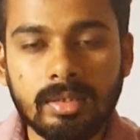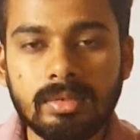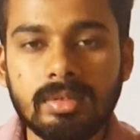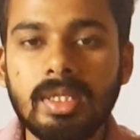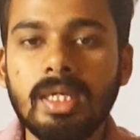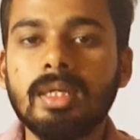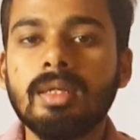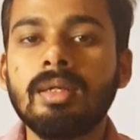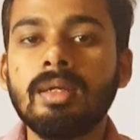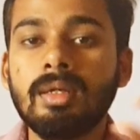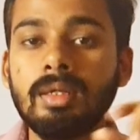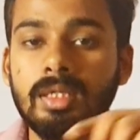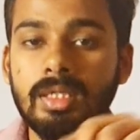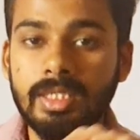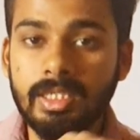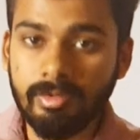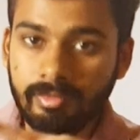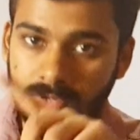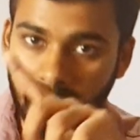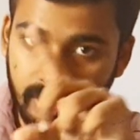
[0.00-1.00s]
then
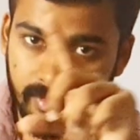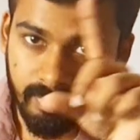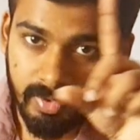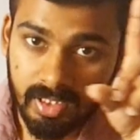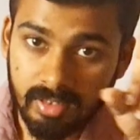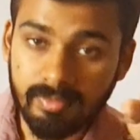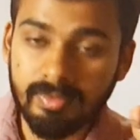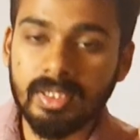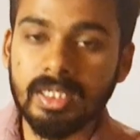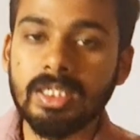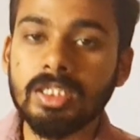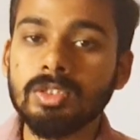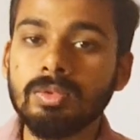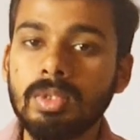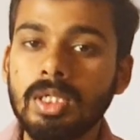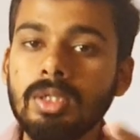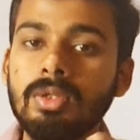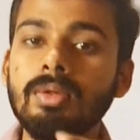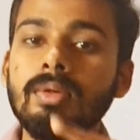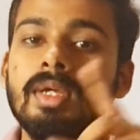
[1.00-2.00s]
in a vapor phase,
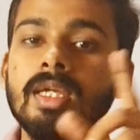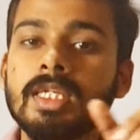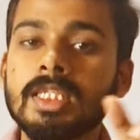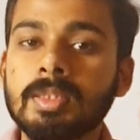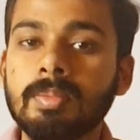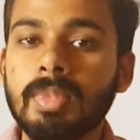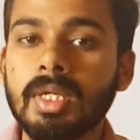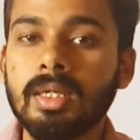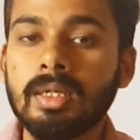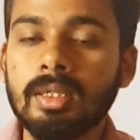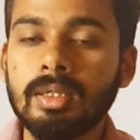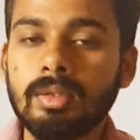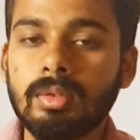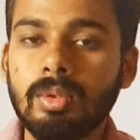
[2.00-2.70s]
what do you expect?